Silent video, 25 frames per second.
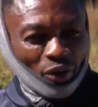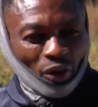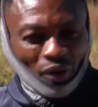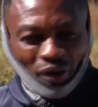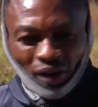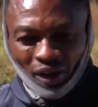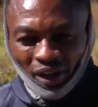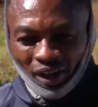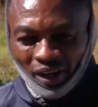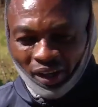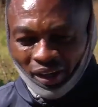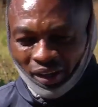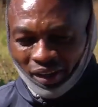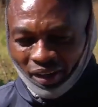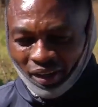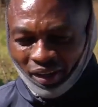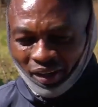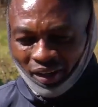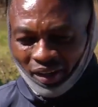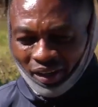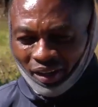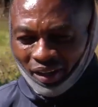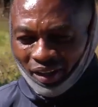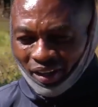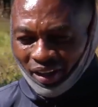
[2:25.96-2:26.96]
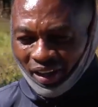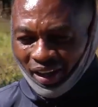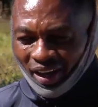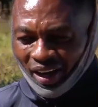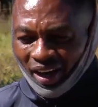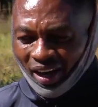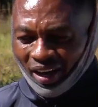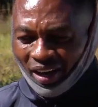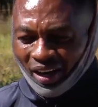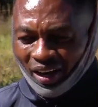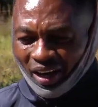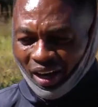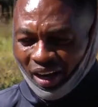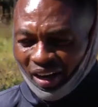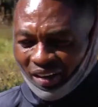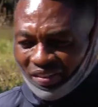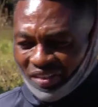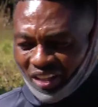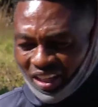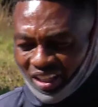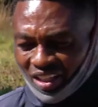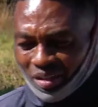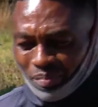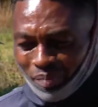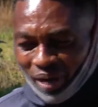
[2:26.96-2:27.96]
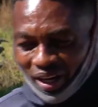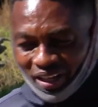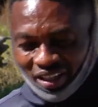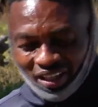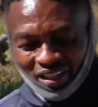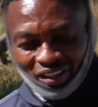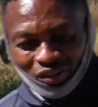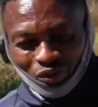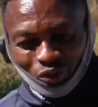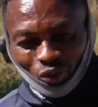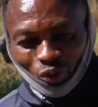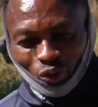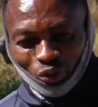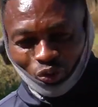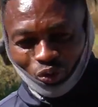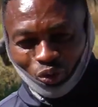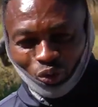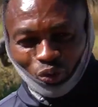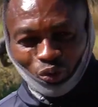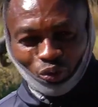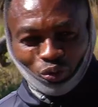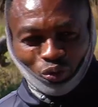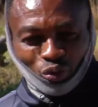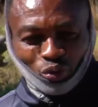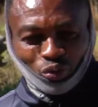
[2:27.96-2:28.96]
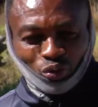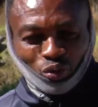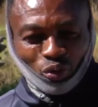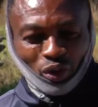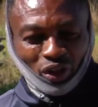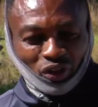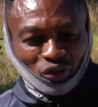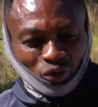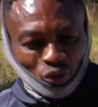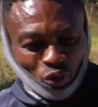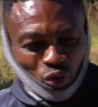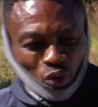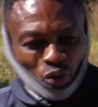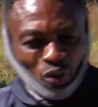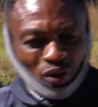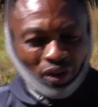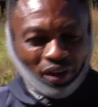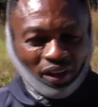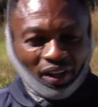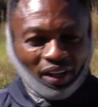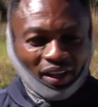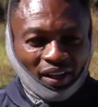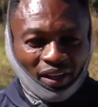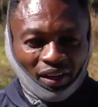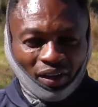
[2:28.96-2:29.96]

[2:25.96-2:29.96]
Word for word: know, taking my kids to to, to, to a school